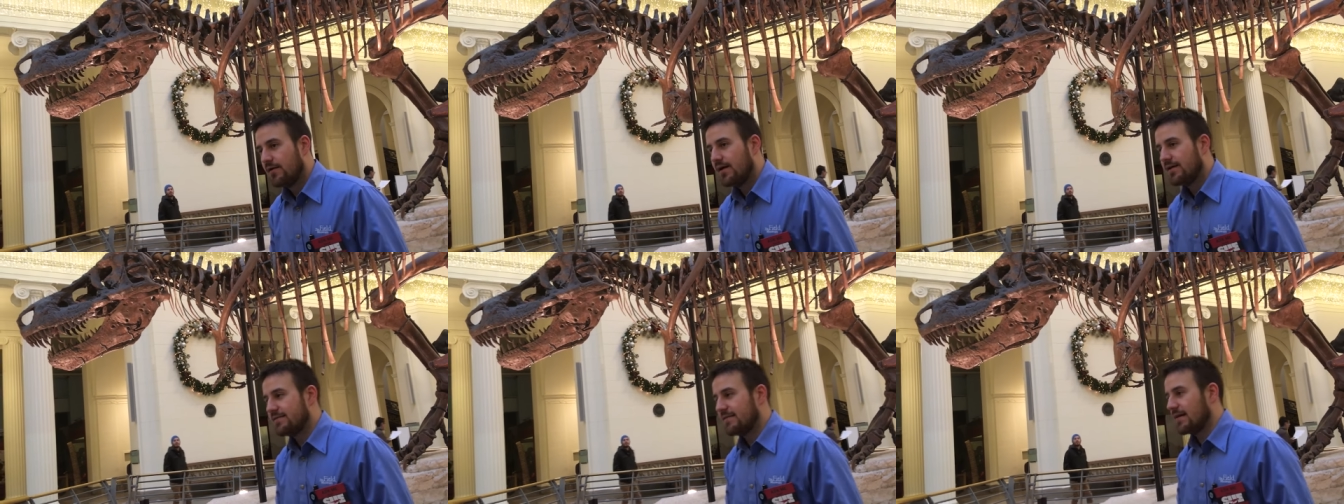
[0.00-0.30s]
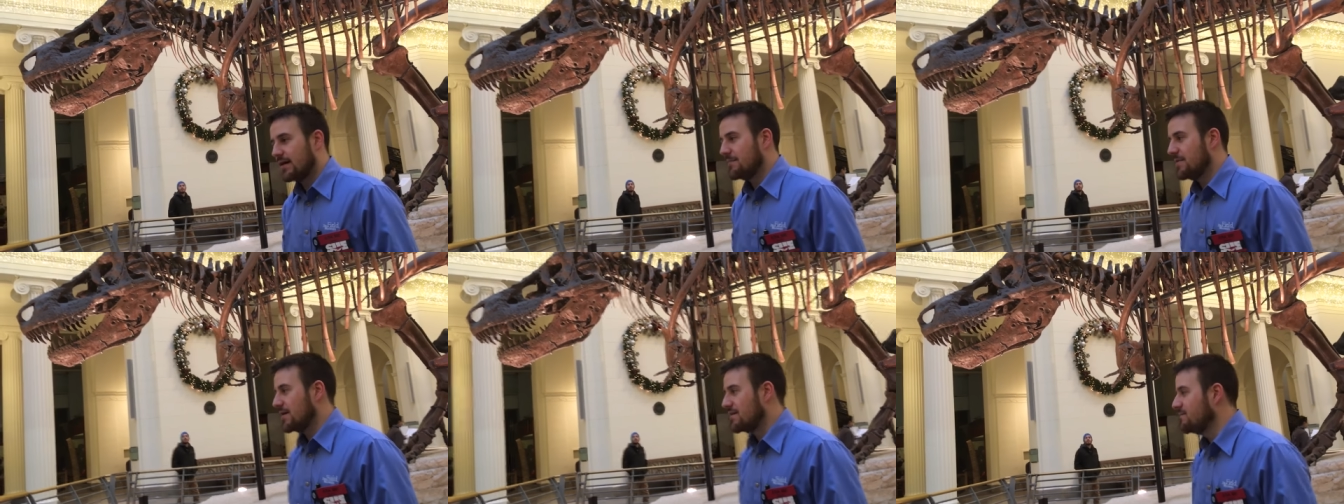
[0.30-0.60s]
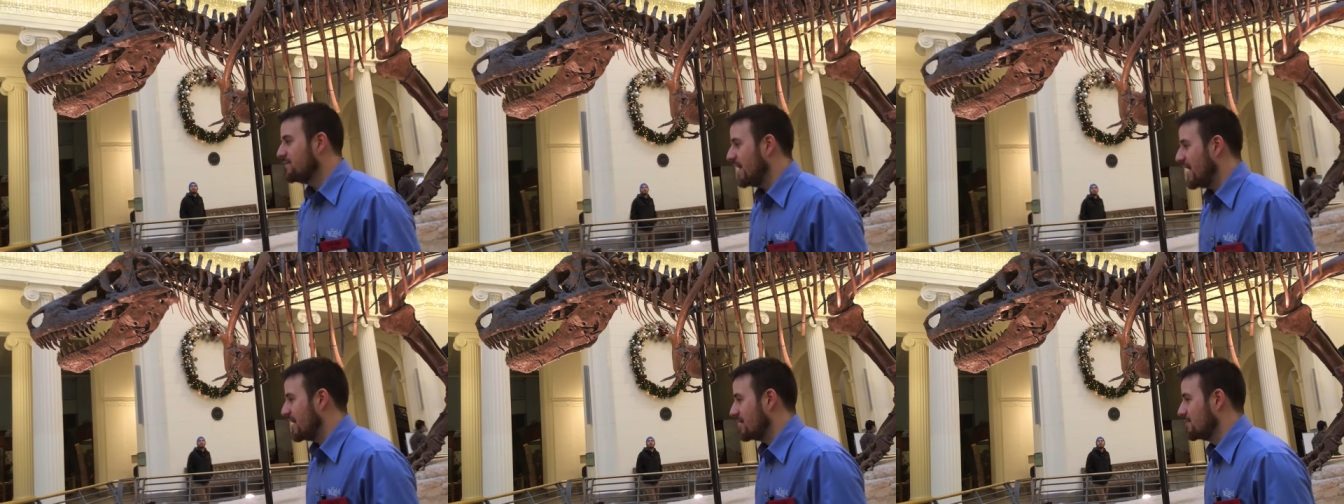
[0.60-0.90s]
That's like a big
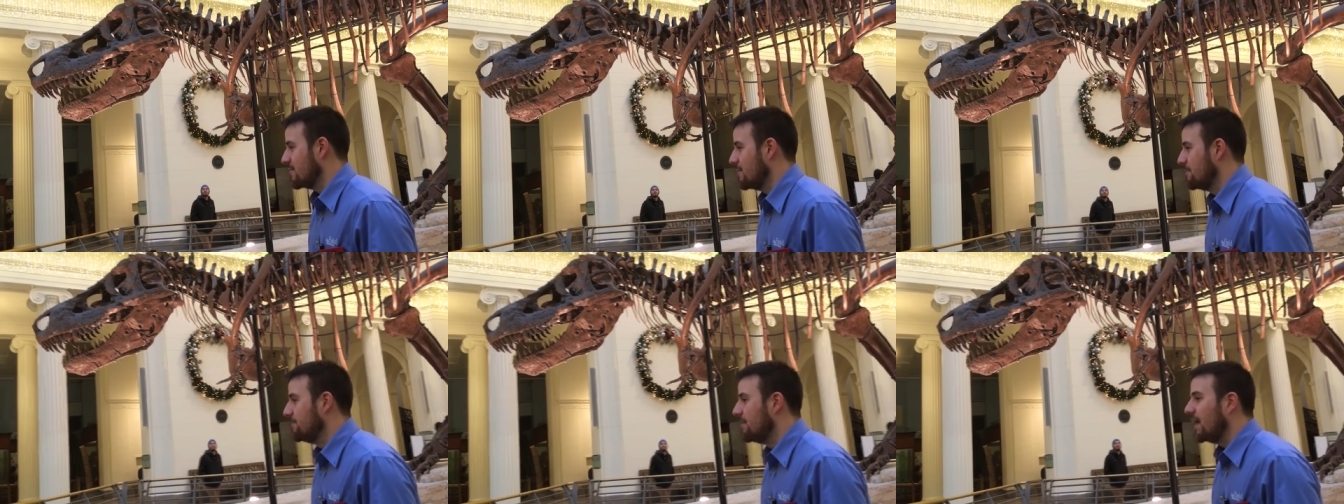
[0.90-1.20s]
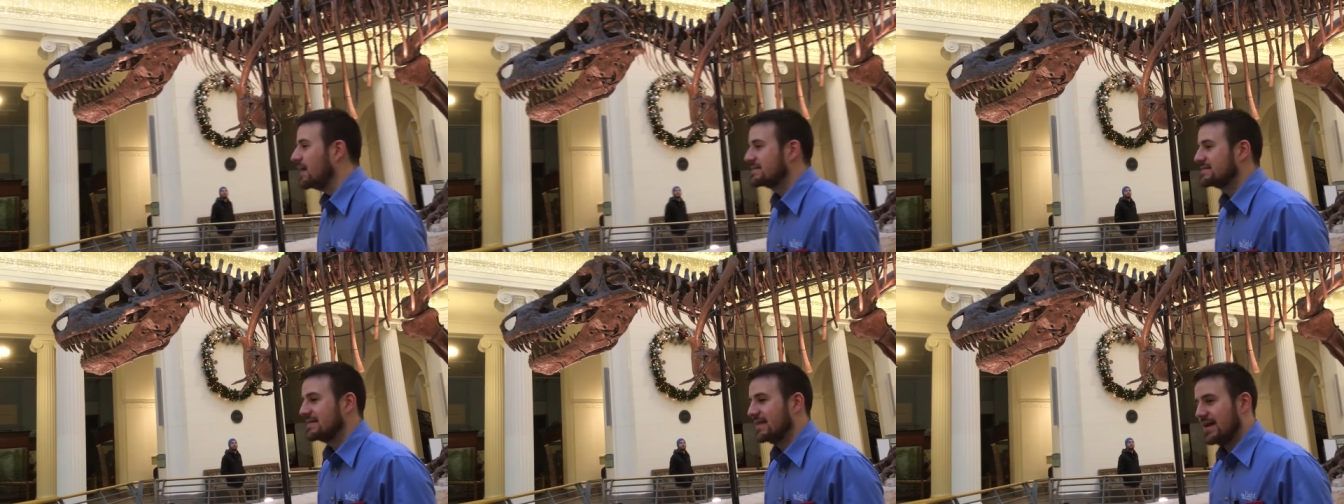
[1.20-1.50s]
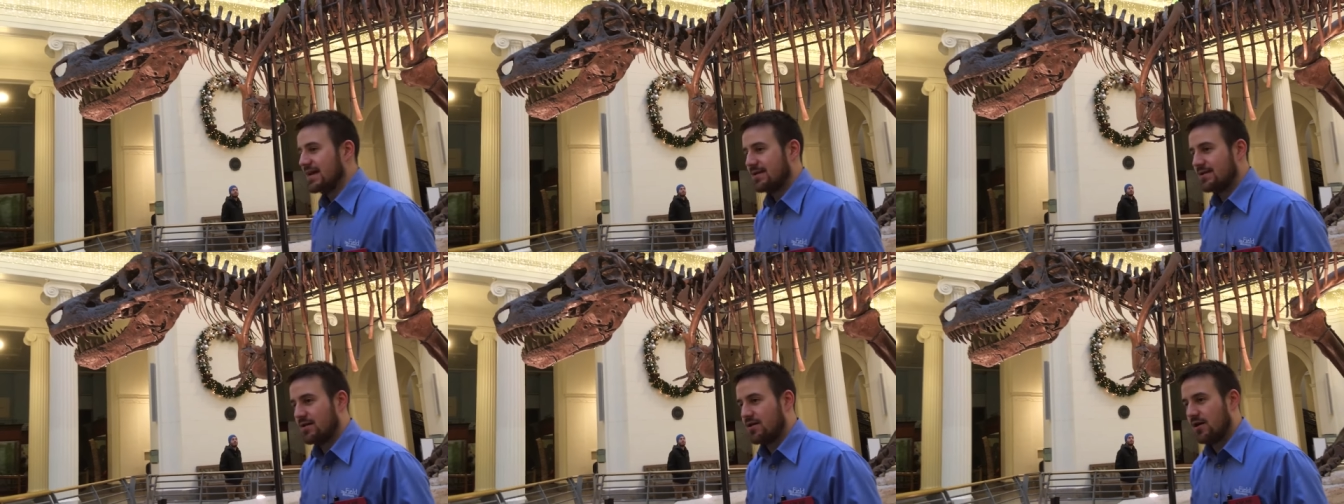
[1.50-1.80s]
van or a bus
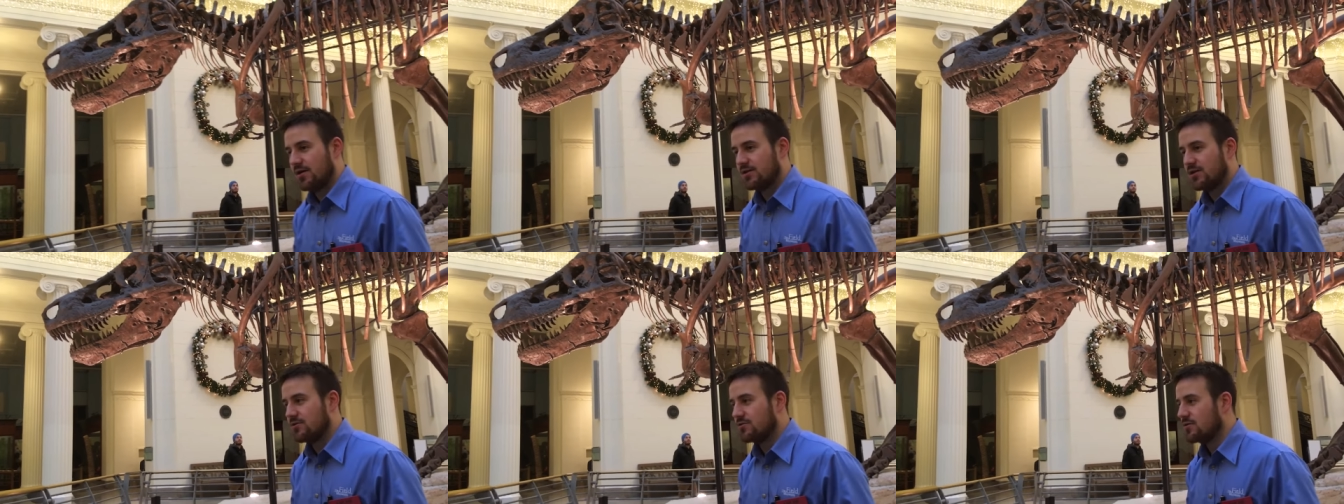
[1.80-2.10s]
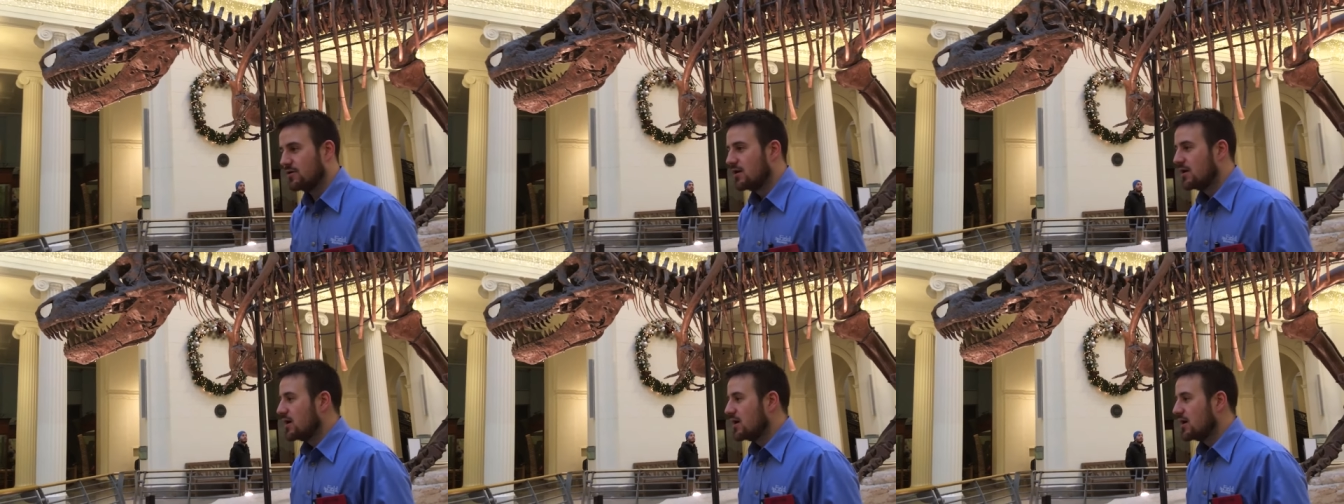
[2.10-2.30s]
landing on you.